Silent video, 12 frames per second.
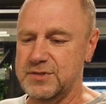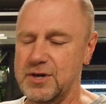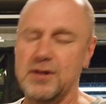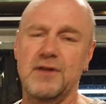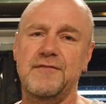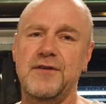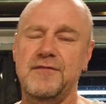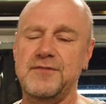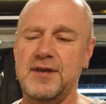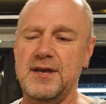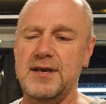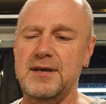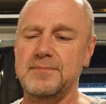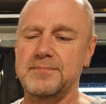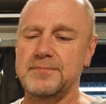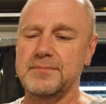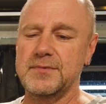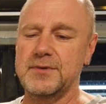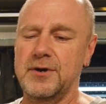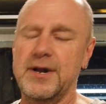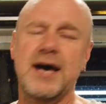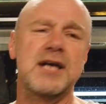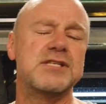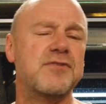$1.50 on
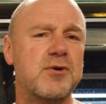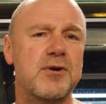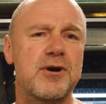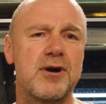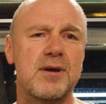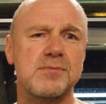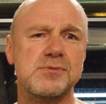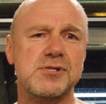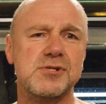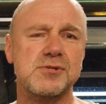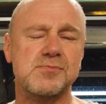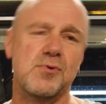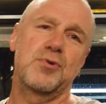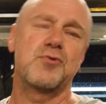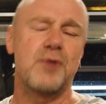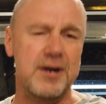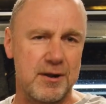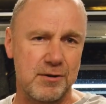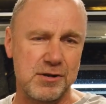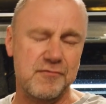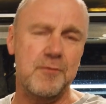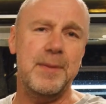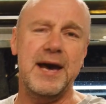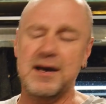Age of Aquariums, $3
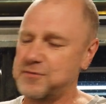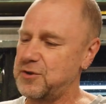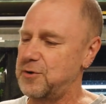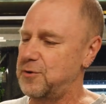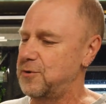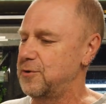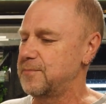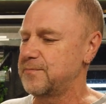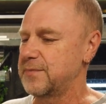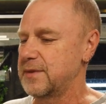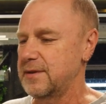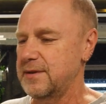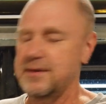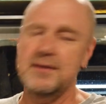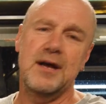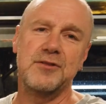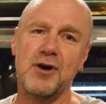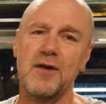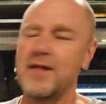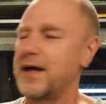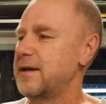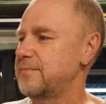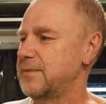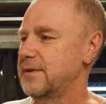for a pack of 2,
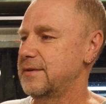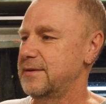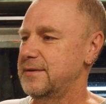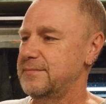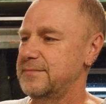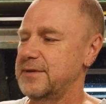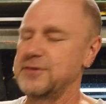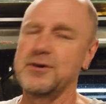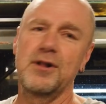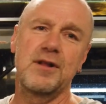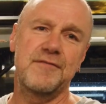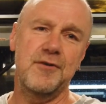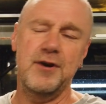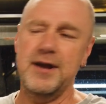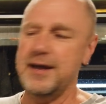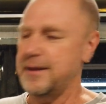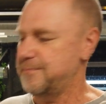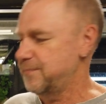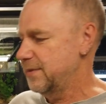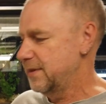$1 for air.